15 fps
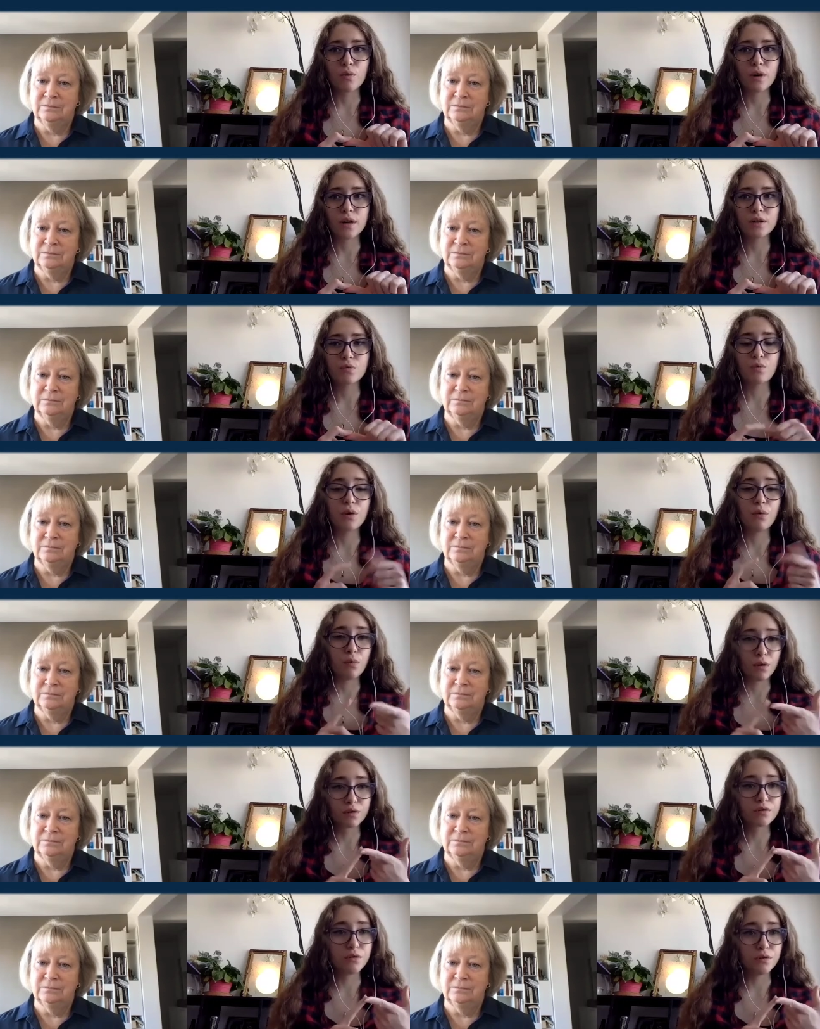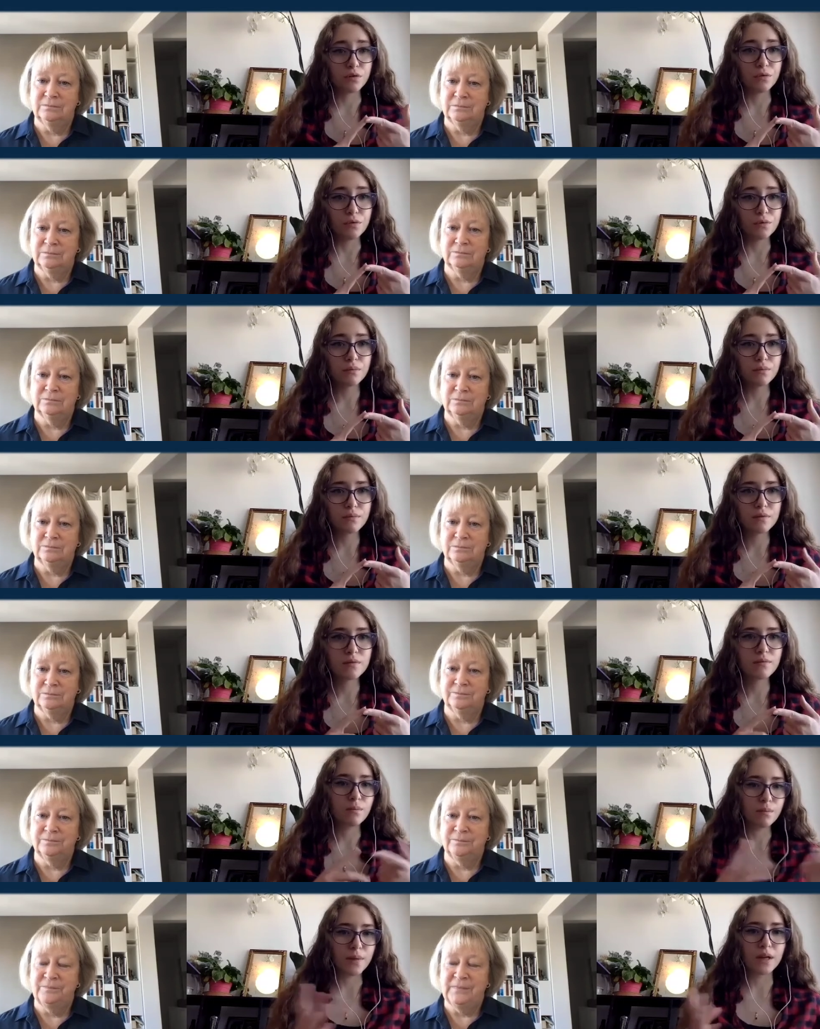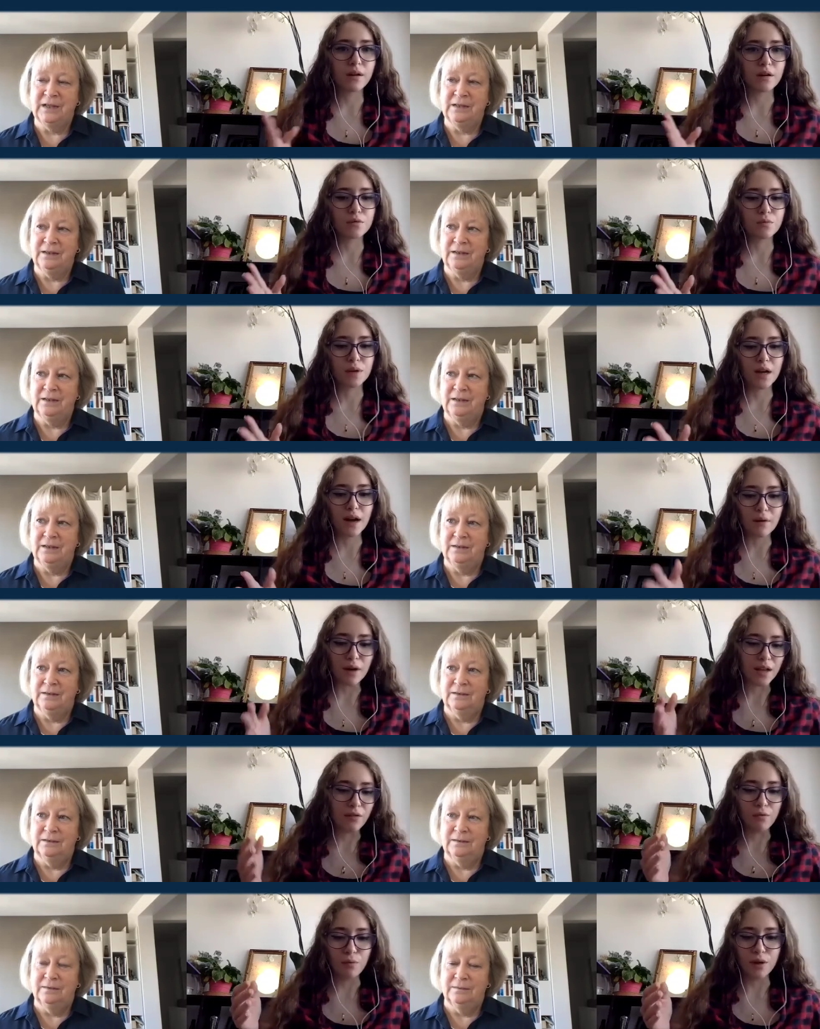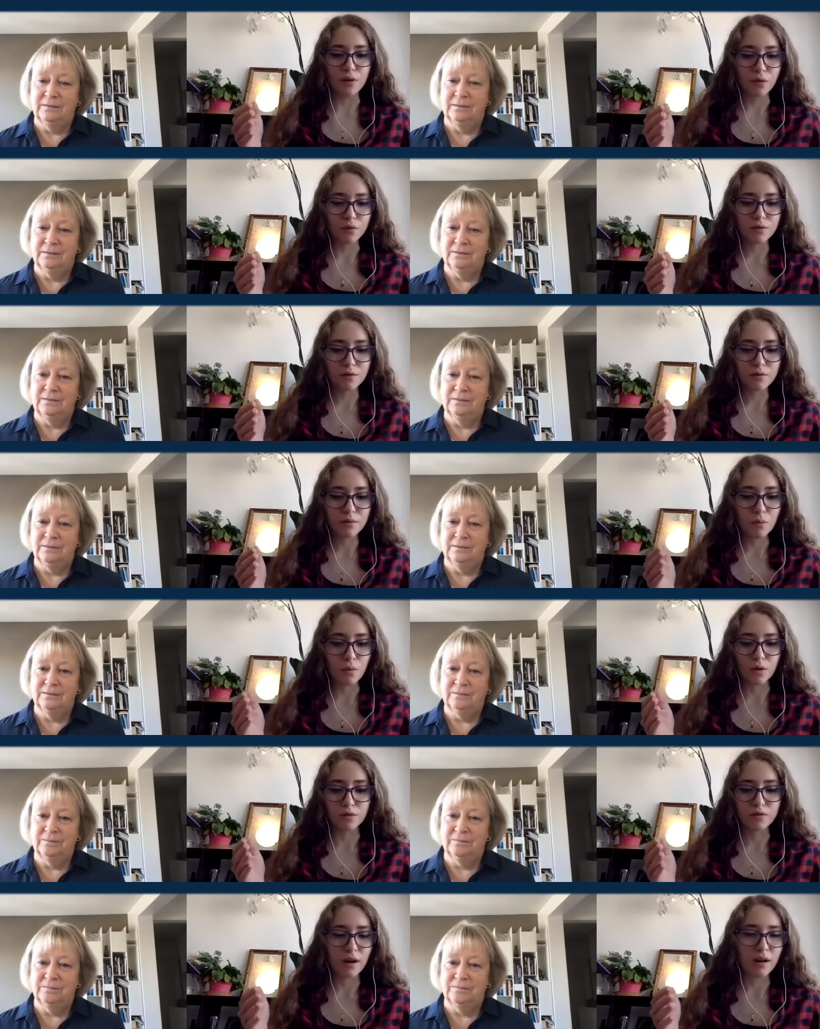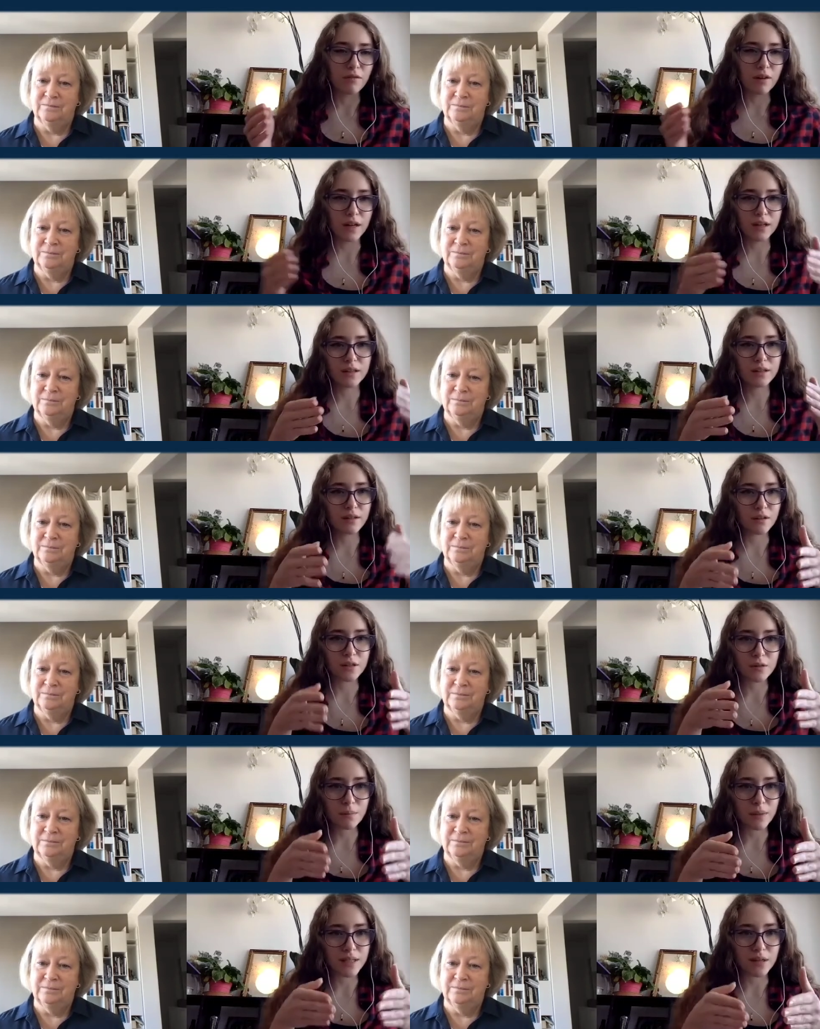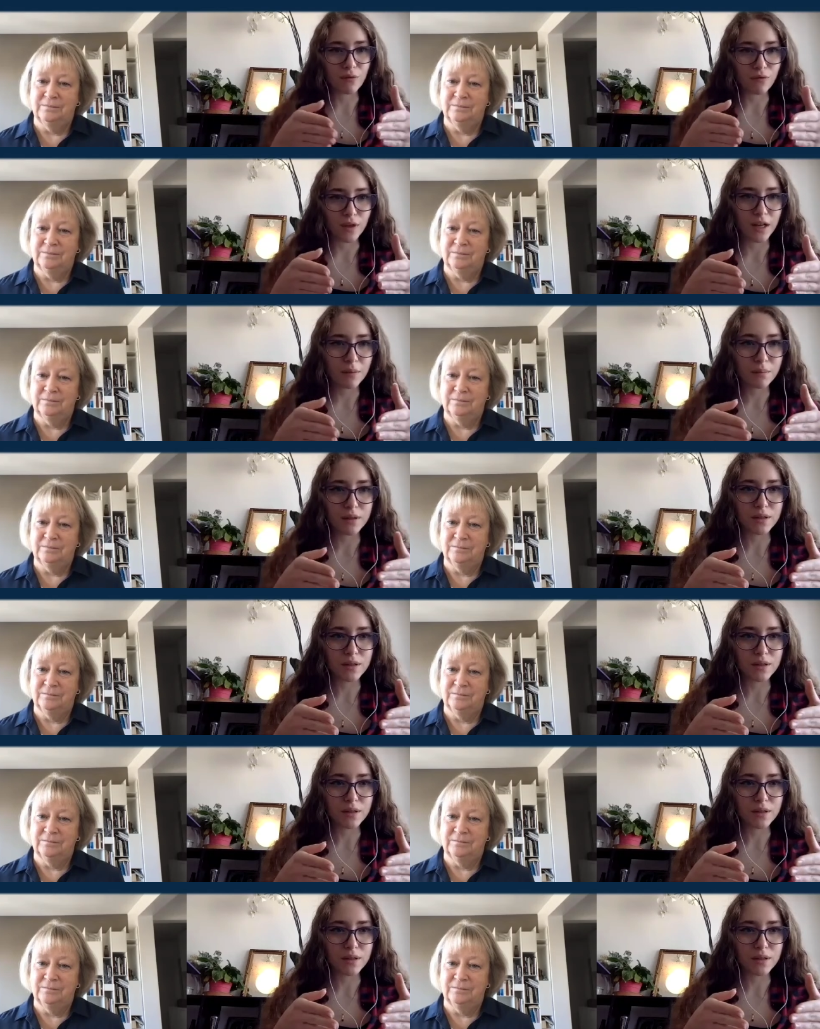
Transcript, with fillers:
Speaker 1: what we want to do. Because we, if we don't want to have like a specific